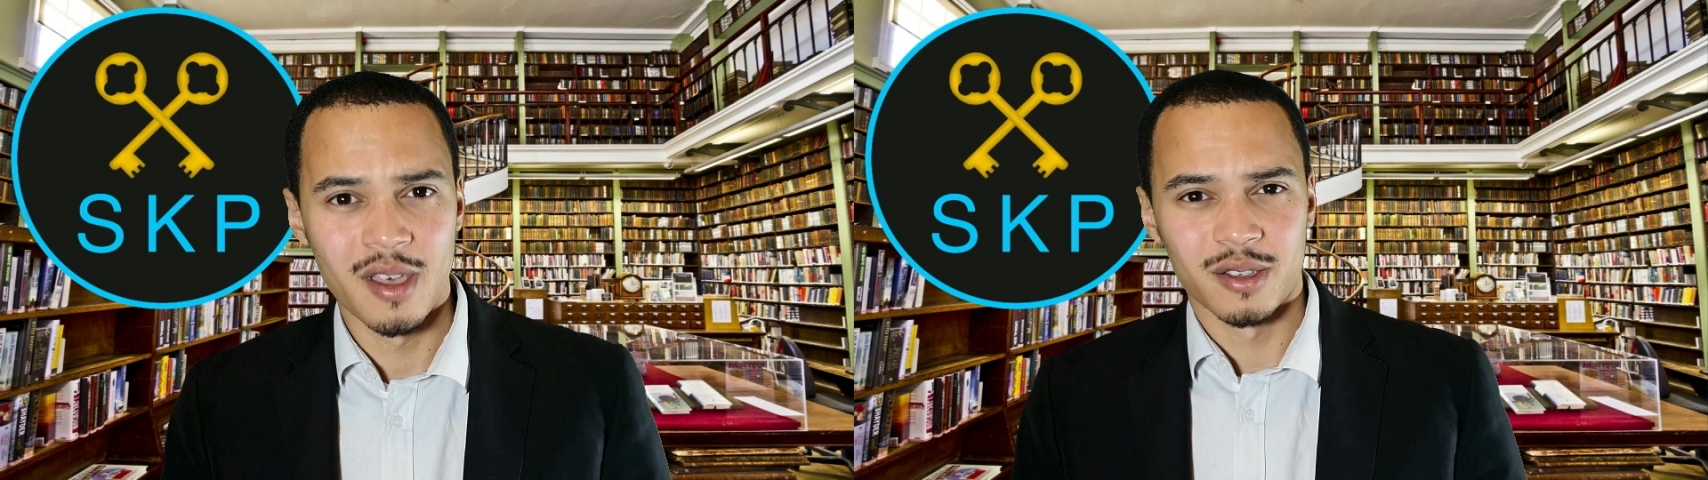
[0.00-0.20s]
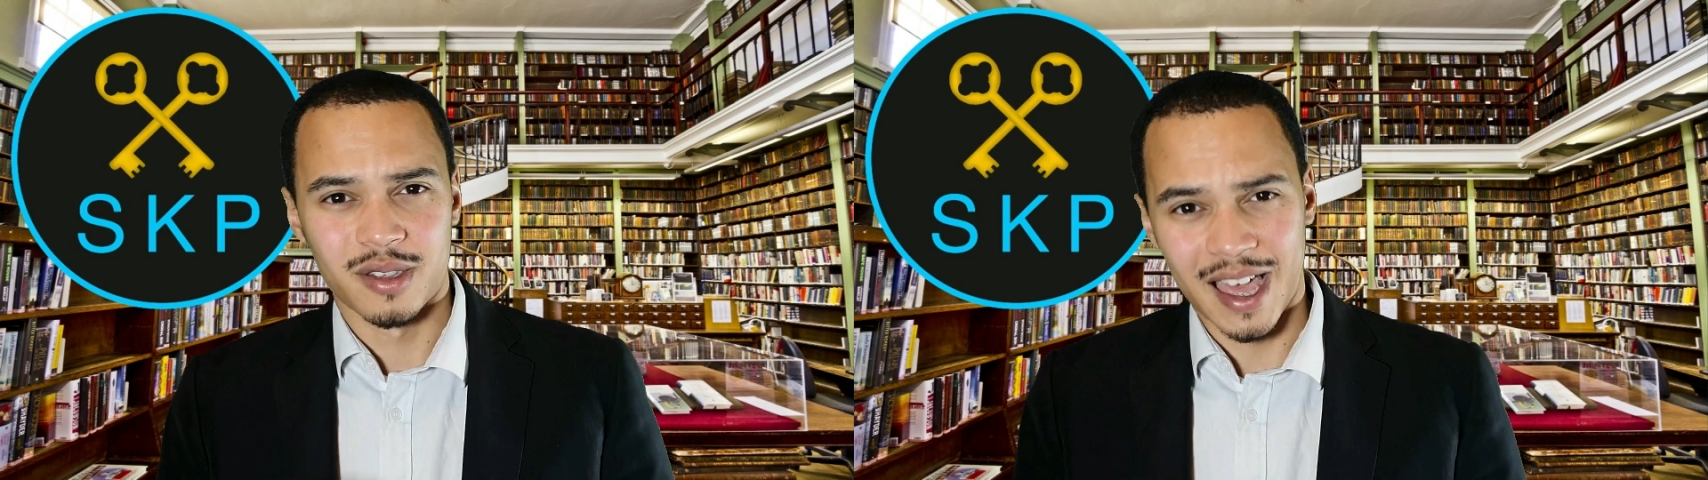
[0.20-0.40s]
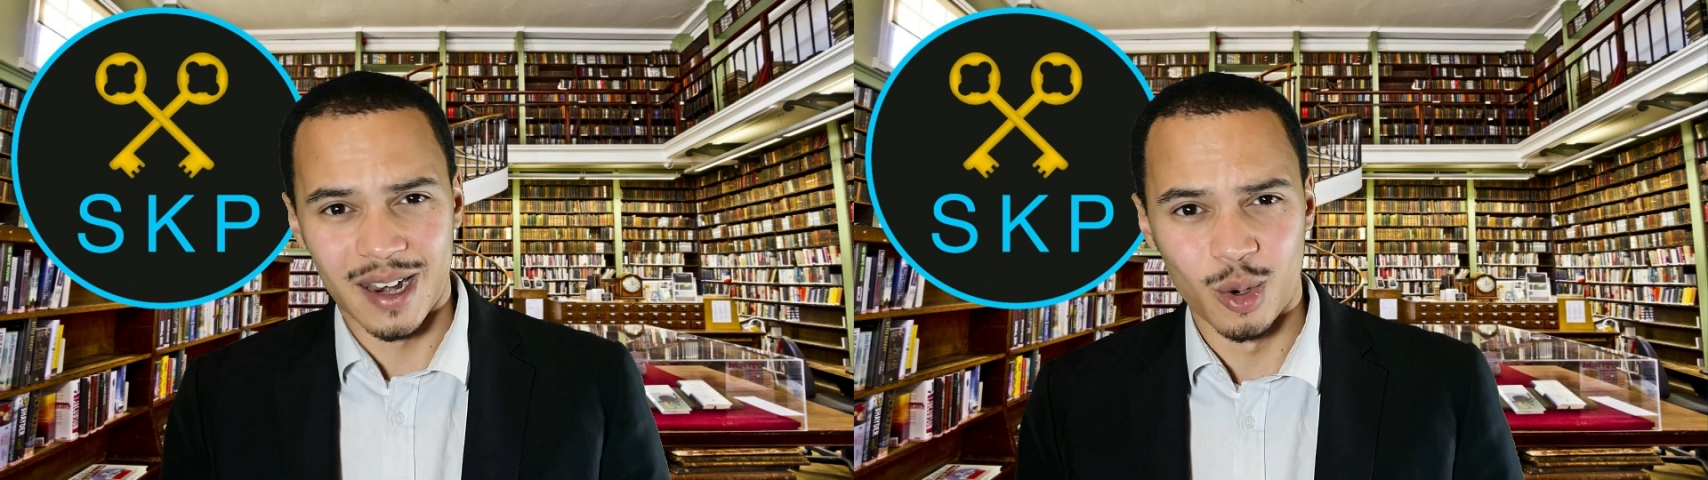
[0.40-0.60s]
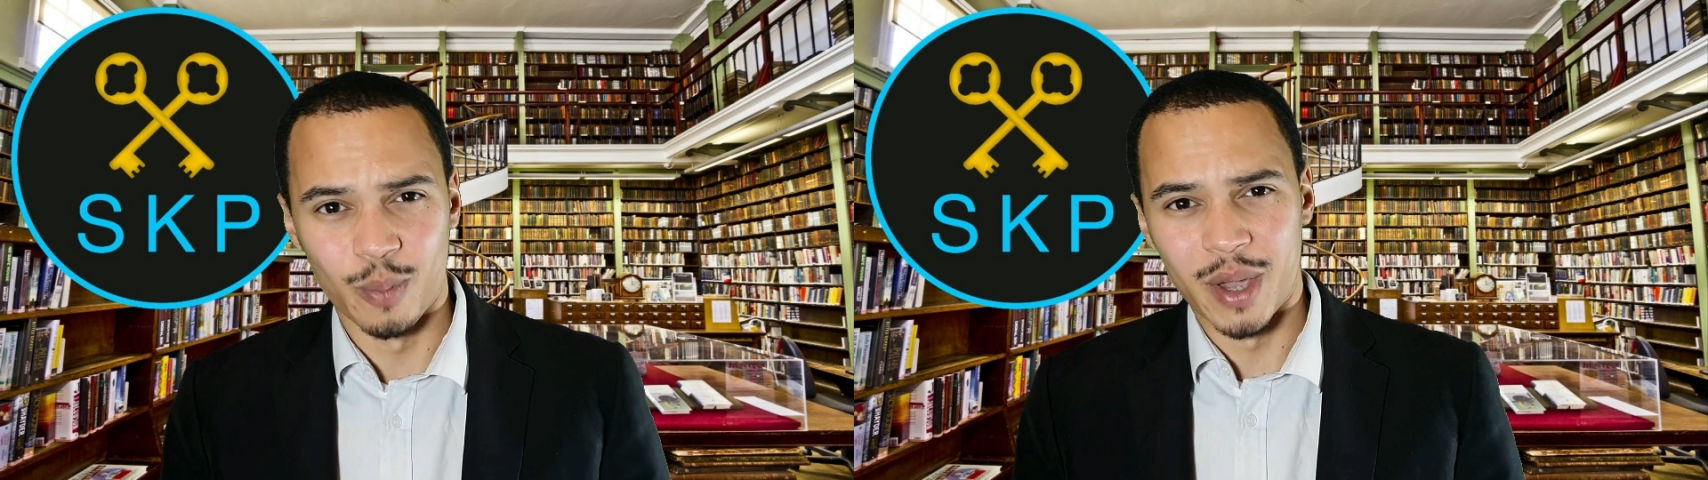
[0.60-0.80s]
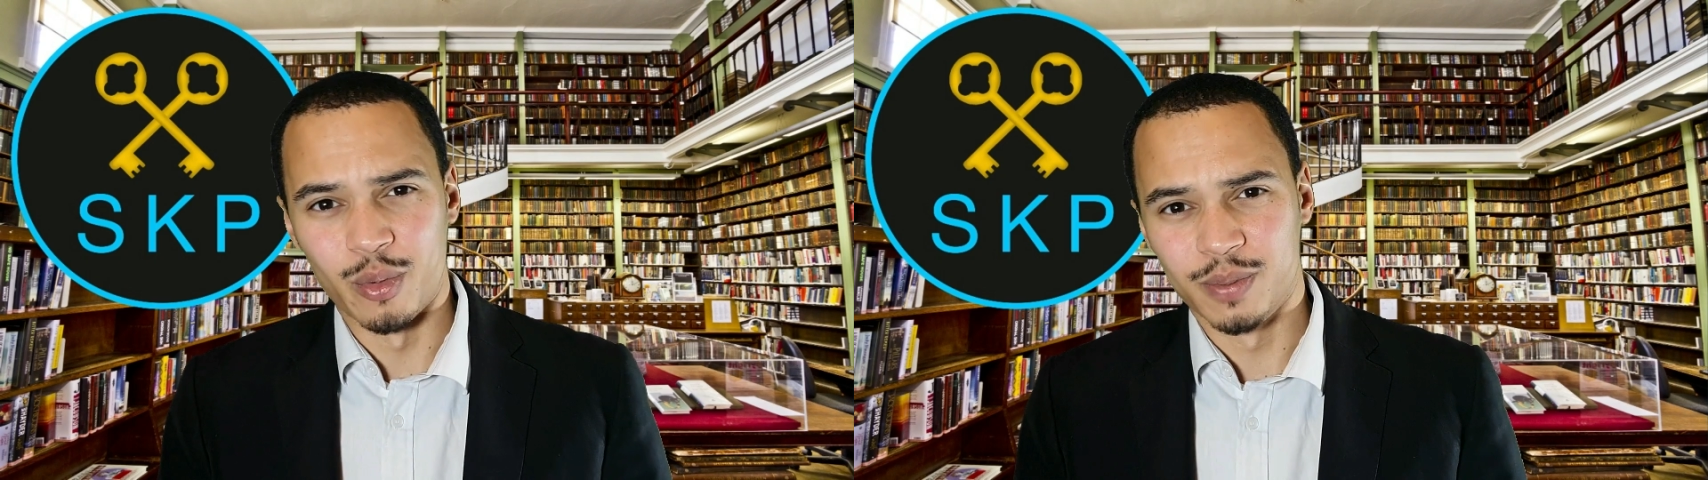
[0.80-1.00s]
So that little
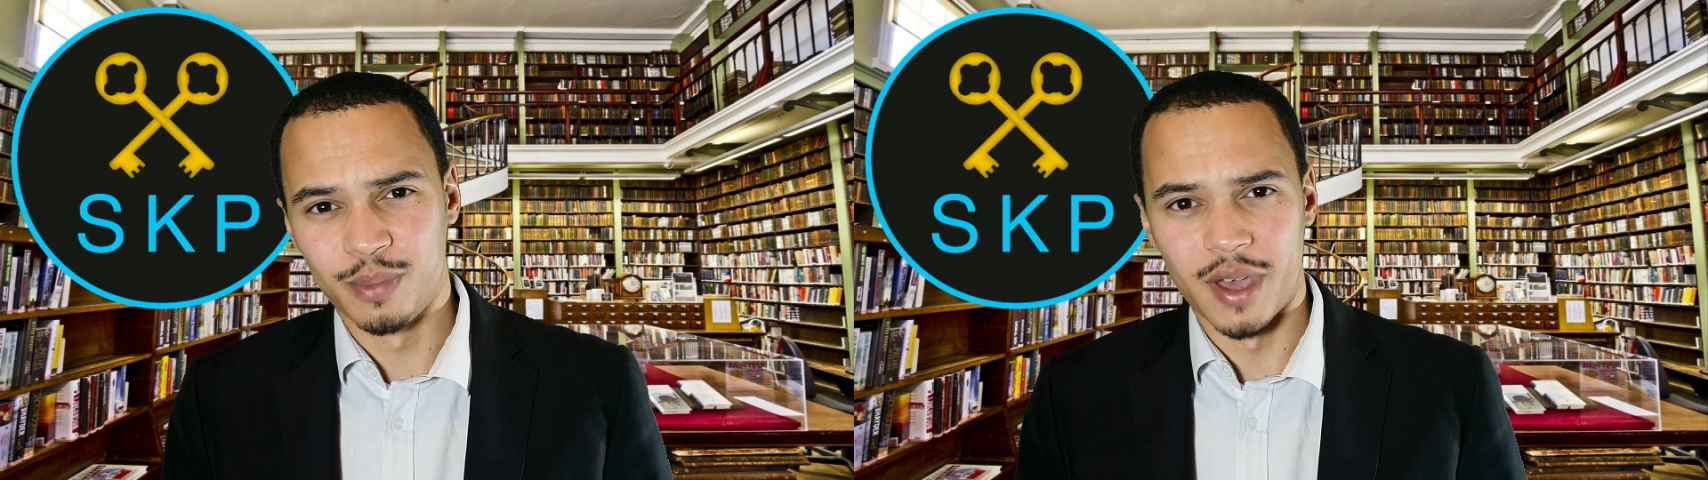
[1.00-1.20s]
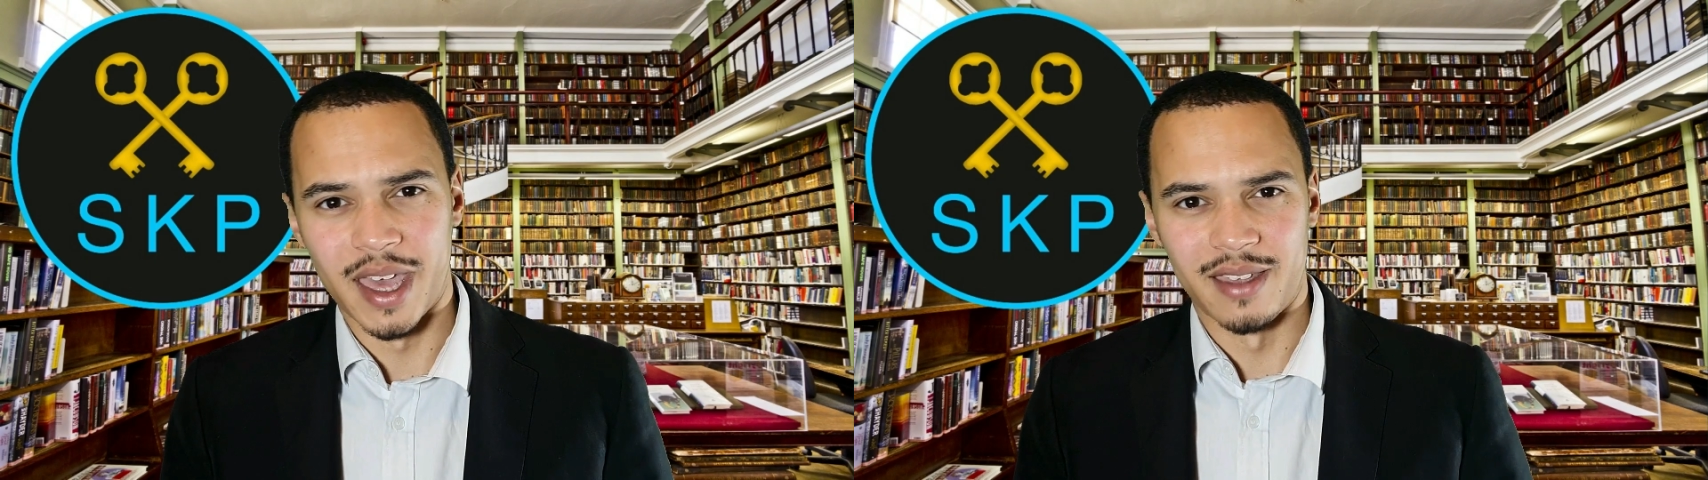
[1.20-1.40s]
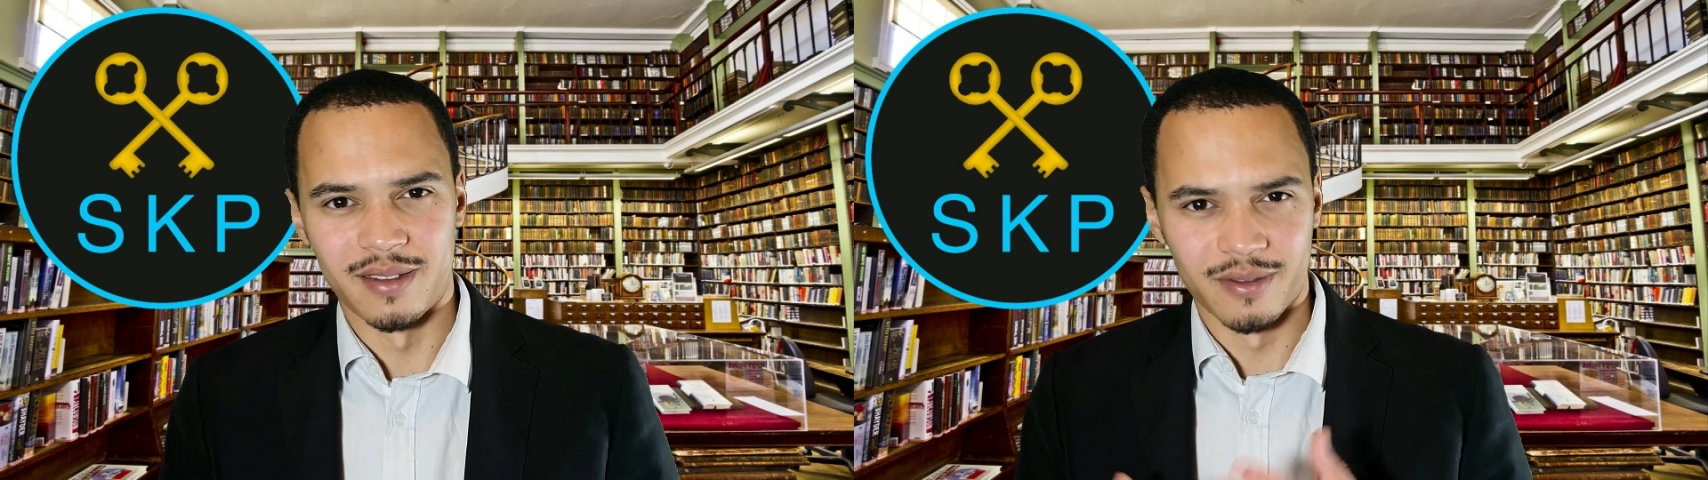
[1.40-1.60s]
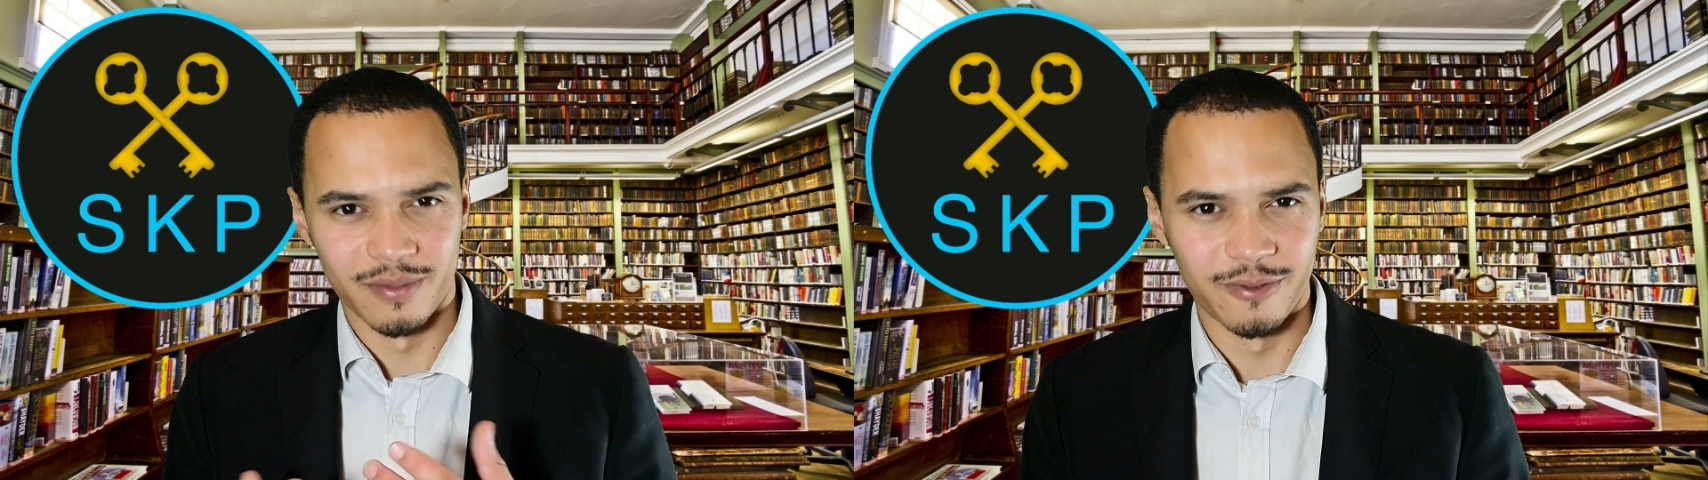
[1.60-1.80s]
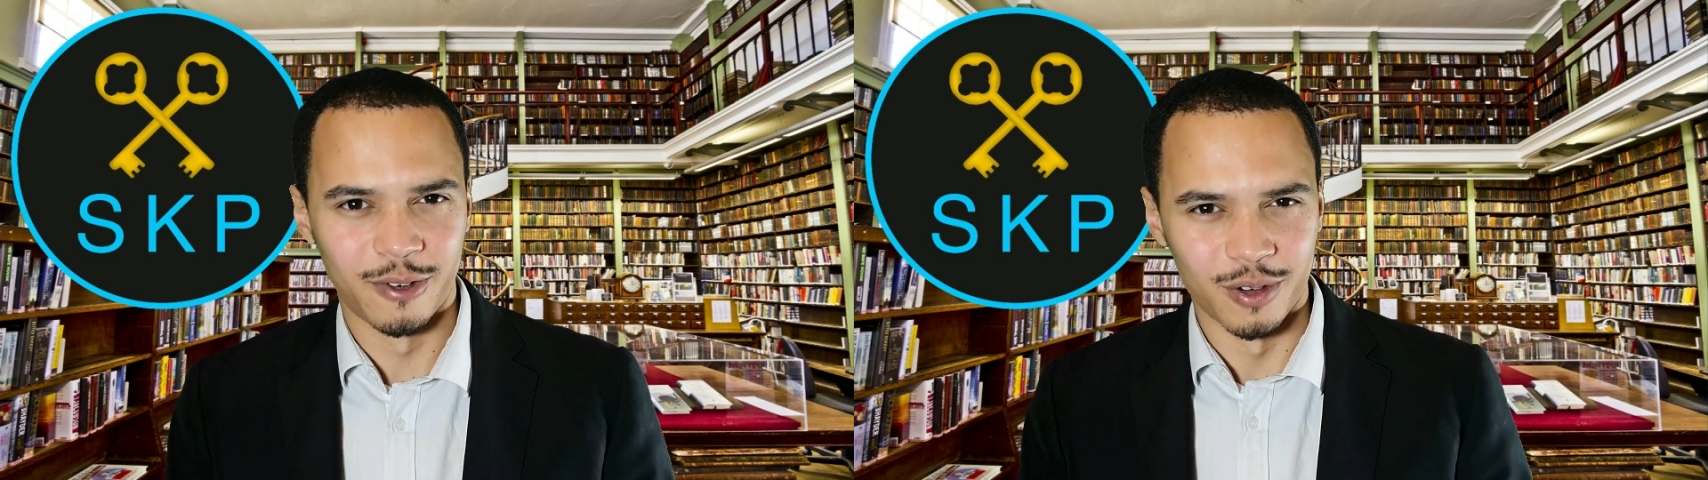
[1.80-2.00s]
bit was put in
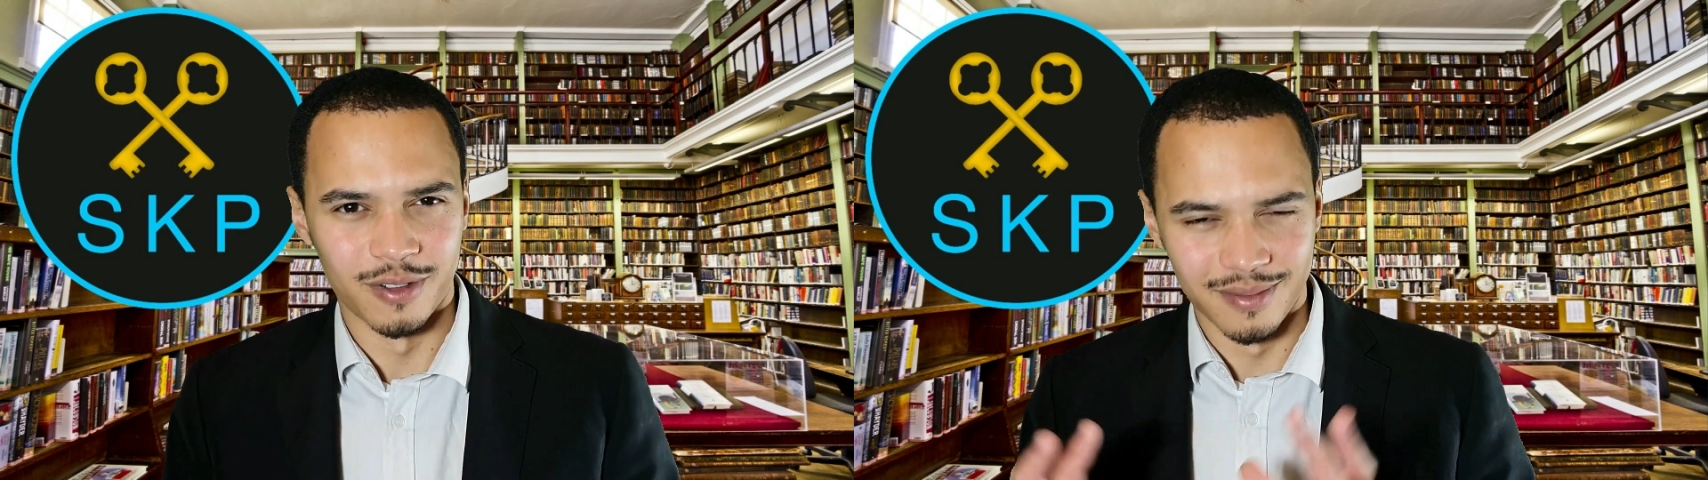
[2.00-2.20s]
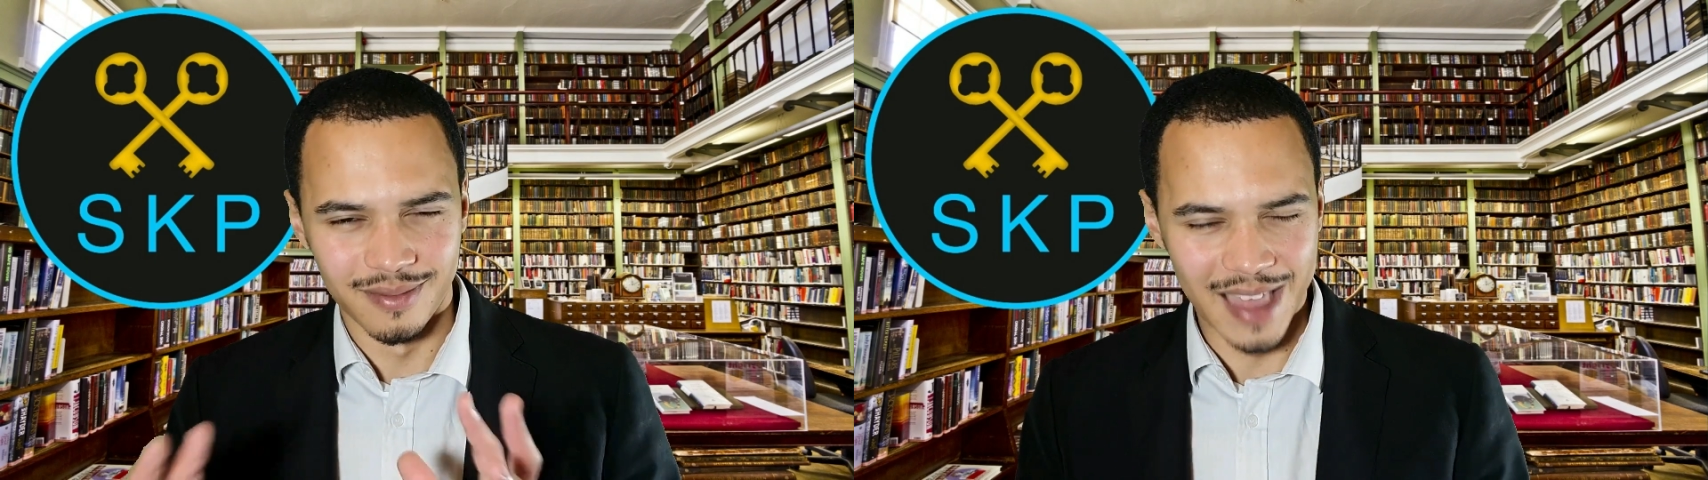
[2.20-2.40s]
for